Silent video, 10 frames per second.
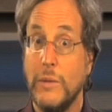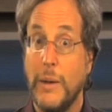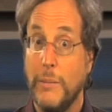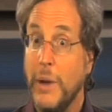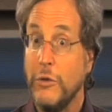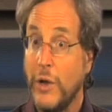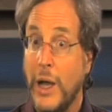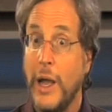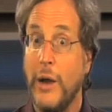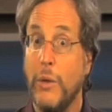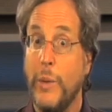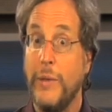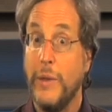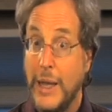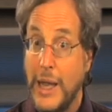much higher
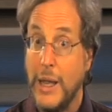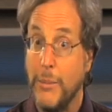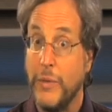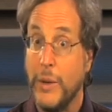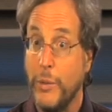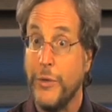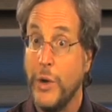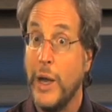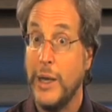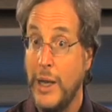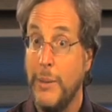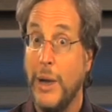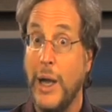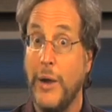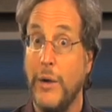with heme than with non-heme
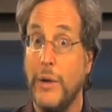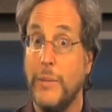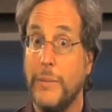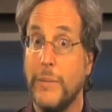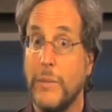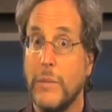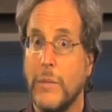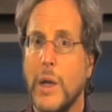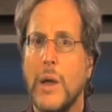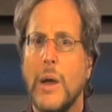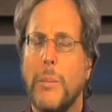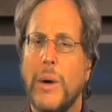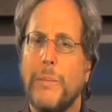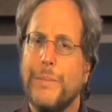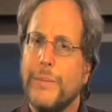iron.
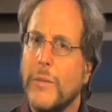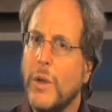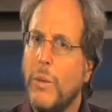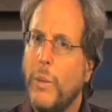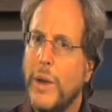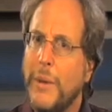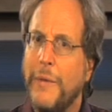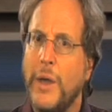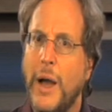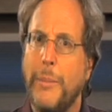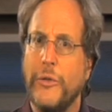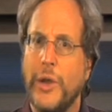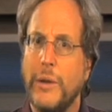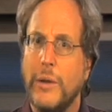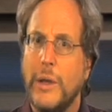But what about the
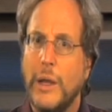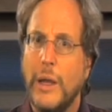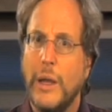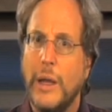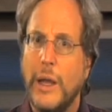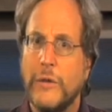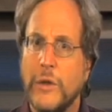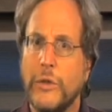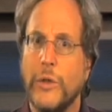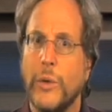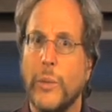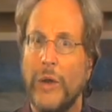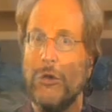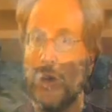opposite? Isn't the risk